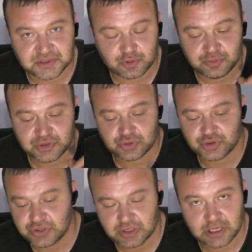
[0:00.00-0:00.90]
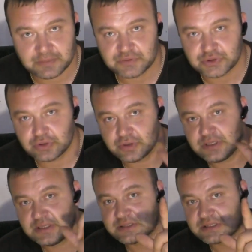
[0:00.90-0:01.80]
Like us
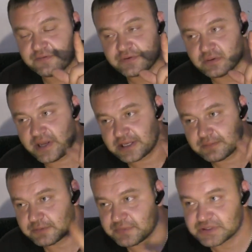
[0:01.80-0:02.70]
and subscribe.